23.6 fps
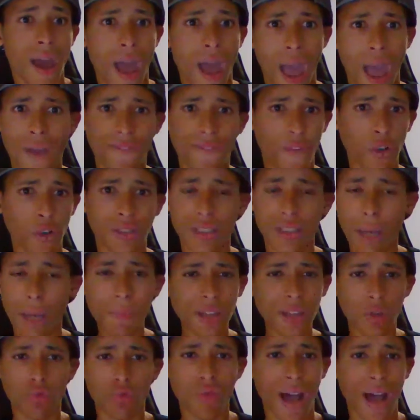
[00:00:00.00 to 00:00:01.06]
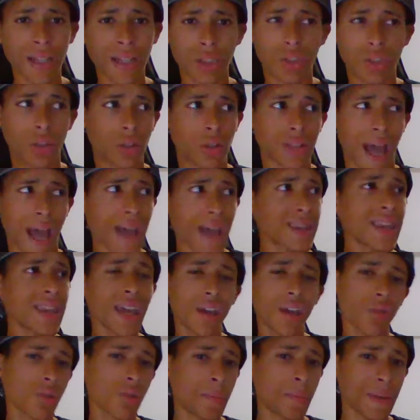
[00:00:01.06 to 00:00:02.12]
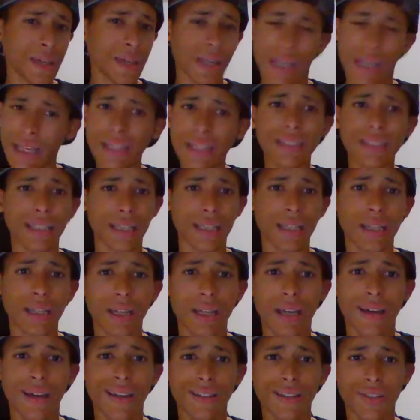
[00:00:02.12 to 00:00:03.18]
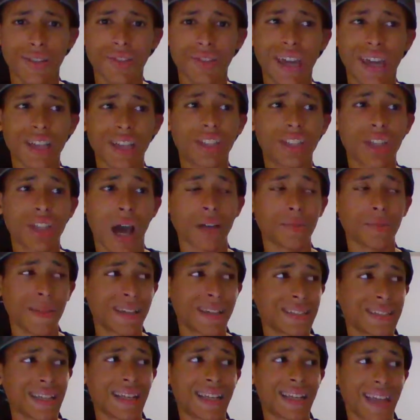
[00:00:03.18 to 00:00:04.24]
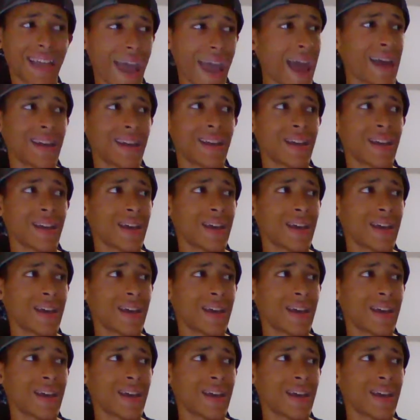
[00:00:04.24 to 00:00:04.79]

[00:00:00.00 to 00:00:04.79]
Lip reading: And for some of the wrestlers, I think it would be easy to get jobs because, again,